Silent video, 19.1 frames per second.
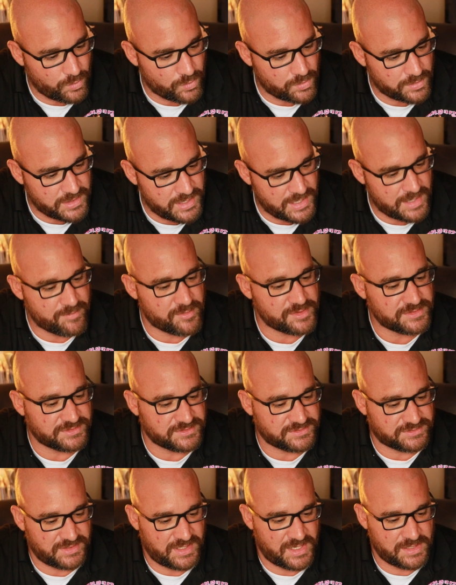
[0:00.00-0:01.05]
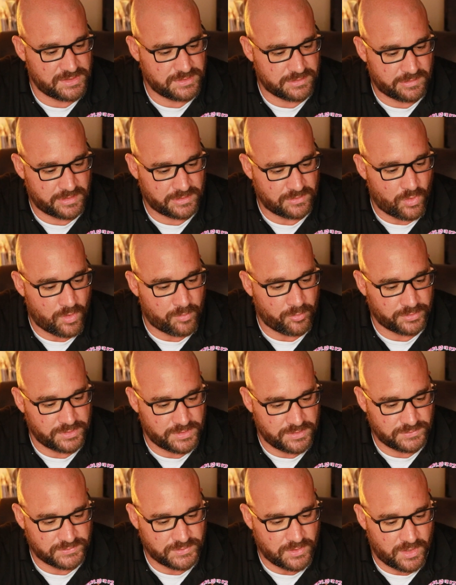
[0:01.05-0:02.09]
or camera sustained during normal
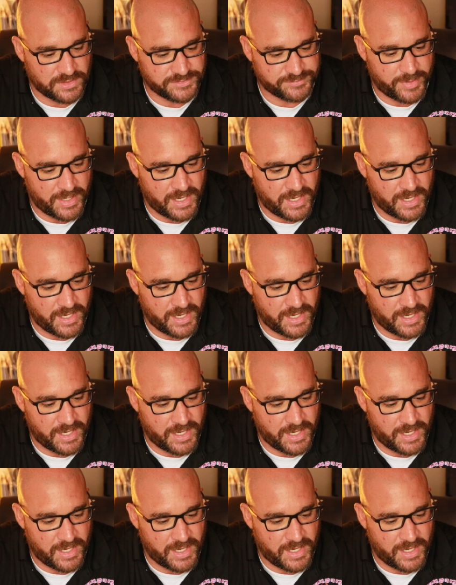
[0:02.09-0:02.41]
use caused